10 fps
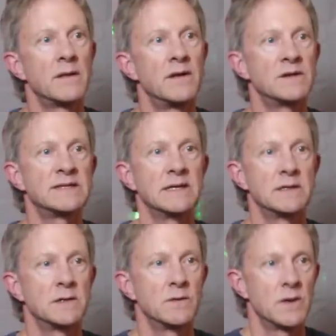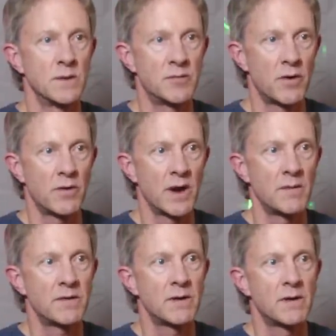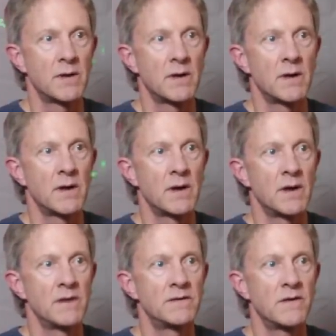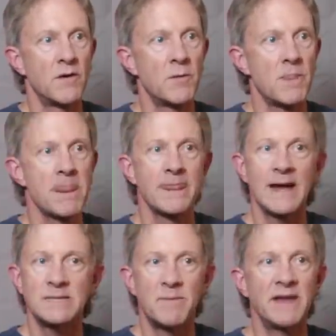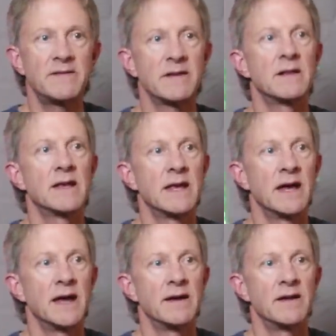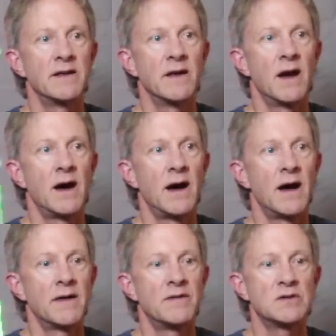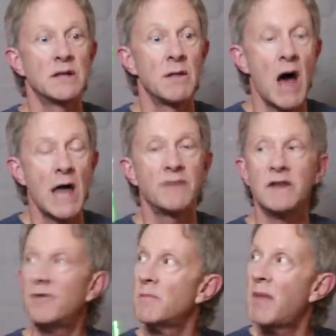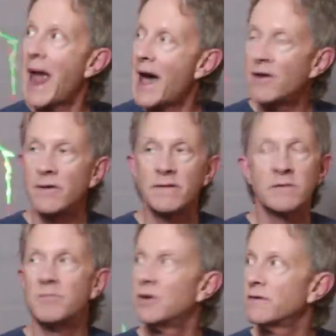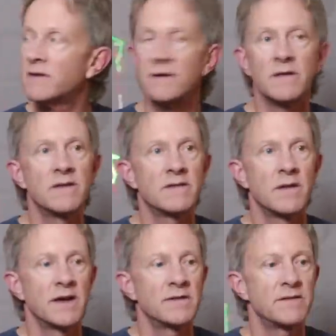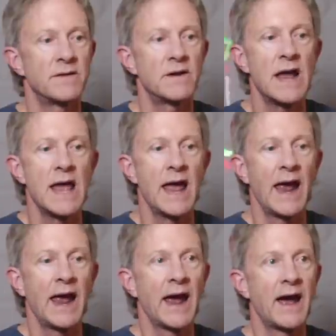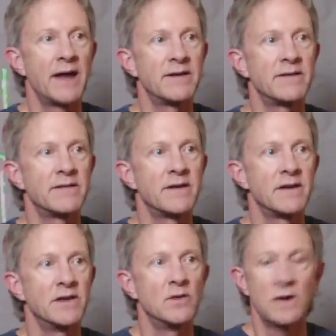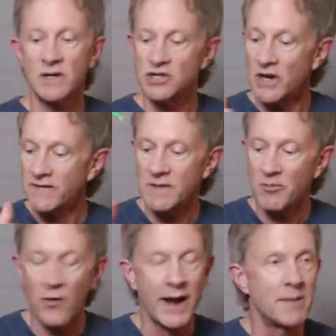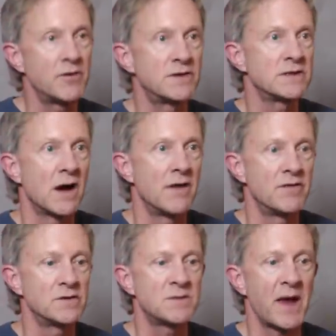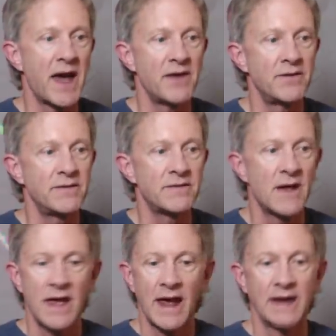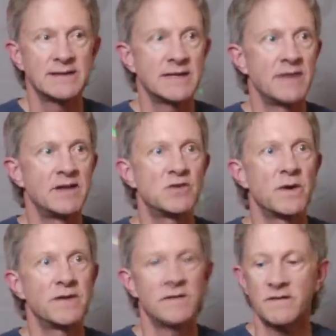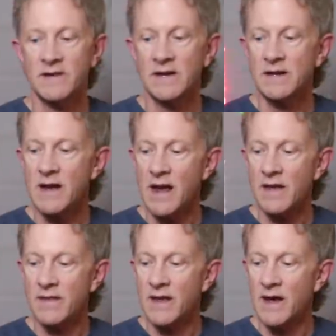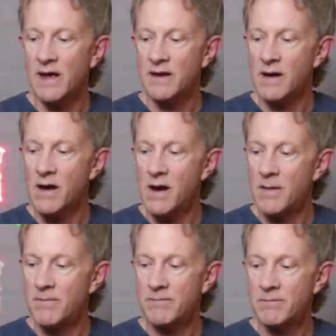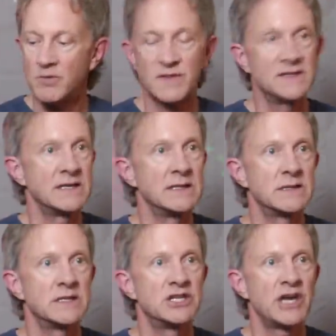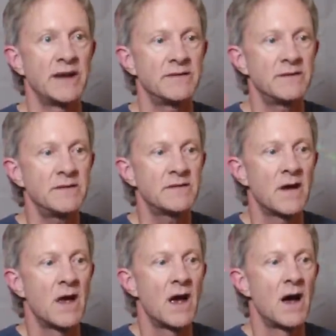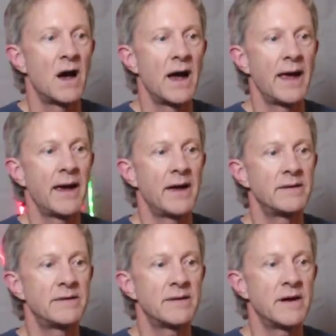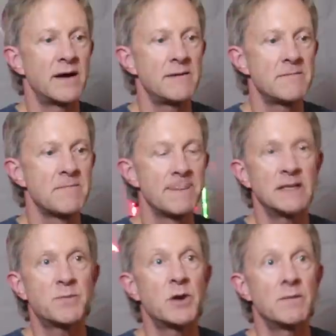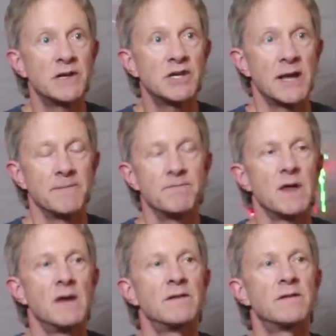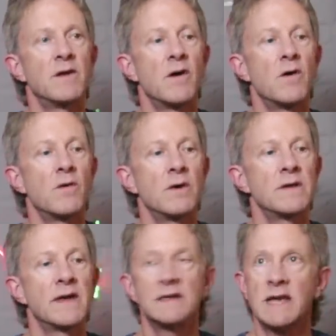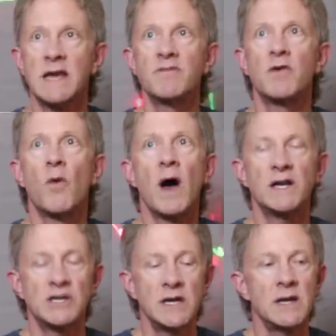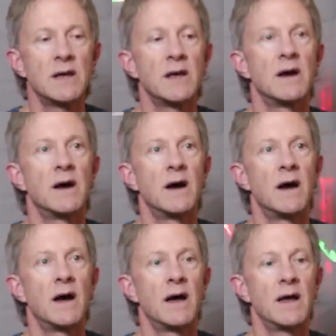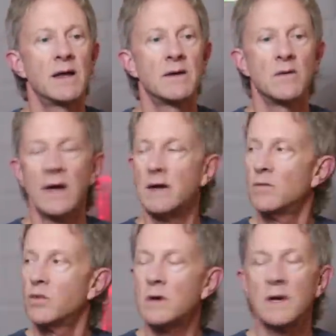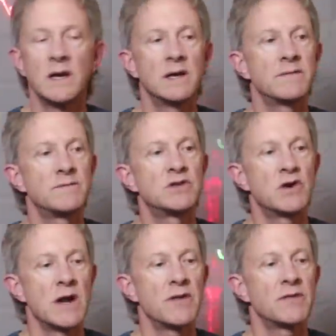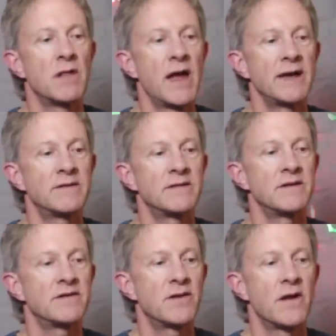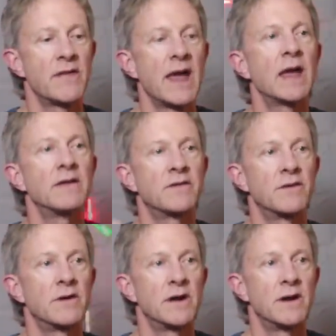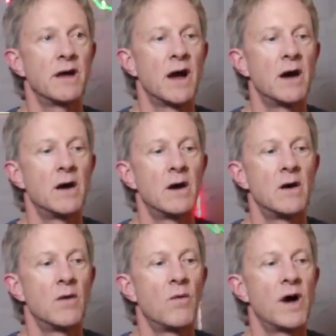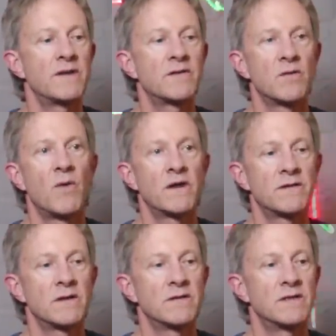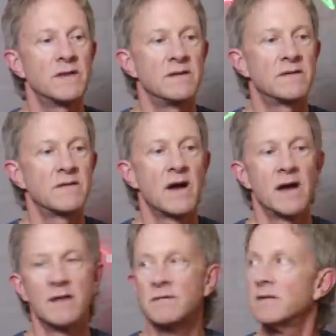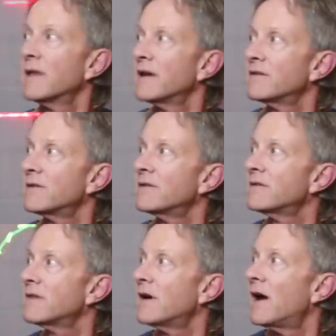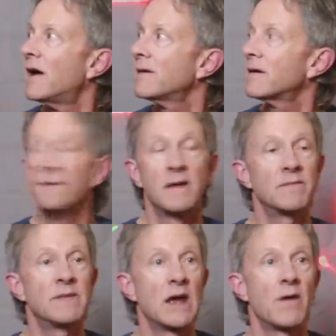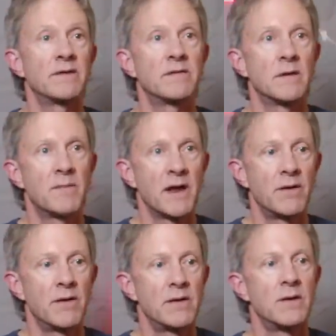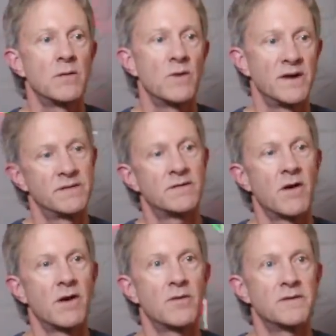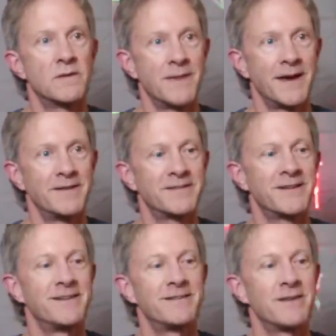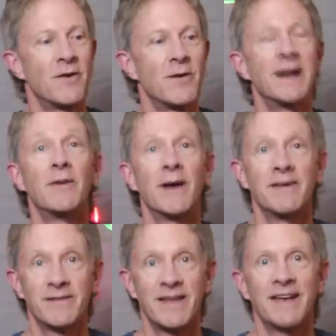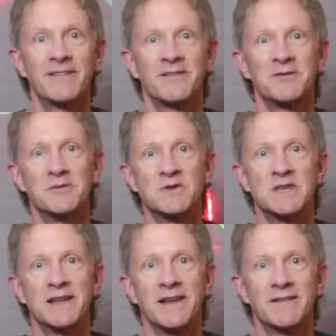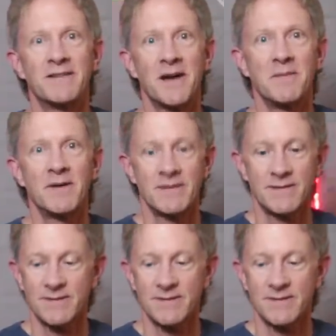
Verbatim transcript: there's scene two that we programmed. So that's basically it. Uh, there's a lot of different patterns built into this laser, and you can adjust the parameters of those patterns and save each one as a scene, and then um, put the scenes into chases, and uh, that's pretty much it. So thanks again for watching, uh, and we're going to turn out the lights and turn on the hazer and uh, watch watch the, these uh, lasers, because uh, they, they always look better when it's darkness and haze. So anyway, thanks. We'll see you next time.